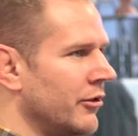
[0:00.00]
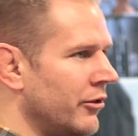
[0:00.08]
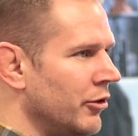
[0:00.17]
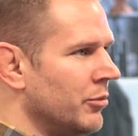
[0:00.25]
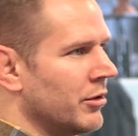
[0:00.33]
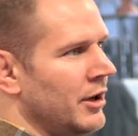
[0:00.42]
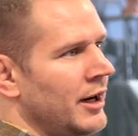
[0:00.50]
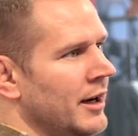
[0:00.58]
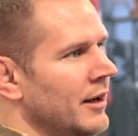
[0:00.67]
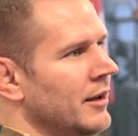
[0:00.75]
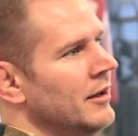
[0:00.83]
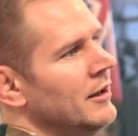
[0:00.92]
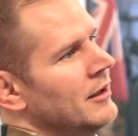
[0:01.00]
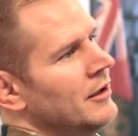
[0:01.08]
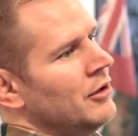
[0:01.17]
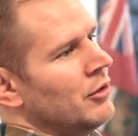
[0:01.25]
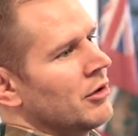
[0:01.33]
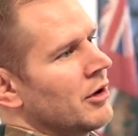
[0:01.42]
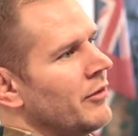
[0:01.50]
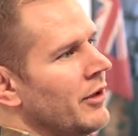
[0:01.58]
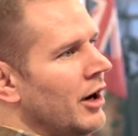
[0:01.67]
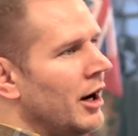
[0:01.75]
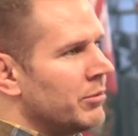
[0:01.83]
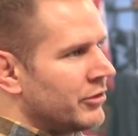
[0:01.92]
super high, or if the
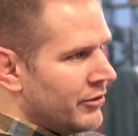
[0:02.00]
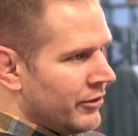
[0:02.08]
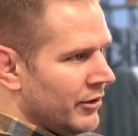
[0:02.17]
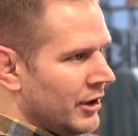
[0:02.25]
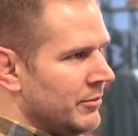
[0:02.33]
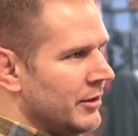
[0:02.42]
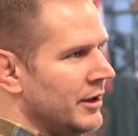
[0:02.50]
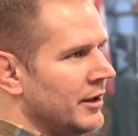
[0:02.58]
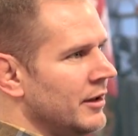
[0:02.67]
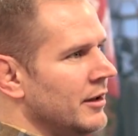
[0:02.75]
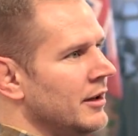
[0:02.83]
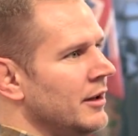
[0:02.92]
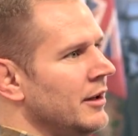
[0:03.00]
options are limited,